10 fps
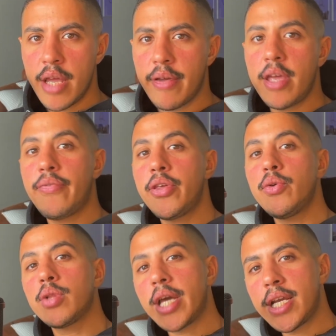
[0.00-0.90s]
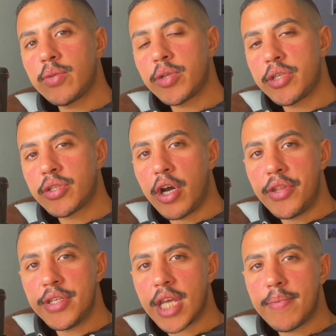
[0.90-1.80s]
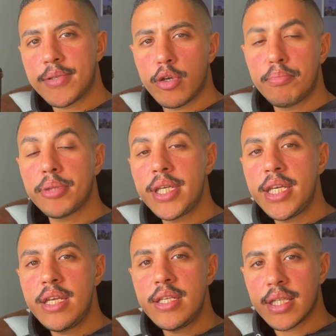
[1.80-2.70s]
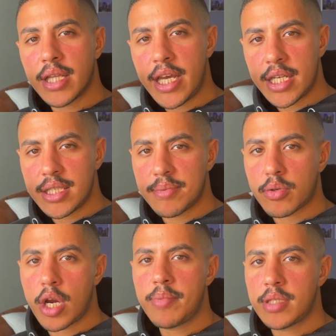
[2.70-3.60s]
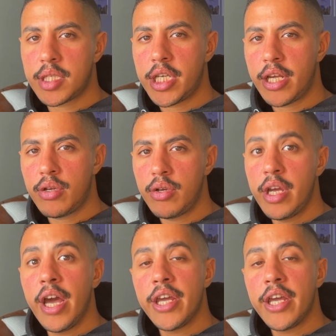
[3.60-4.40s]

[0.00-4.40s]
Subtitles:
If you liked what you saw in this episode, please like and subscribe to the channel.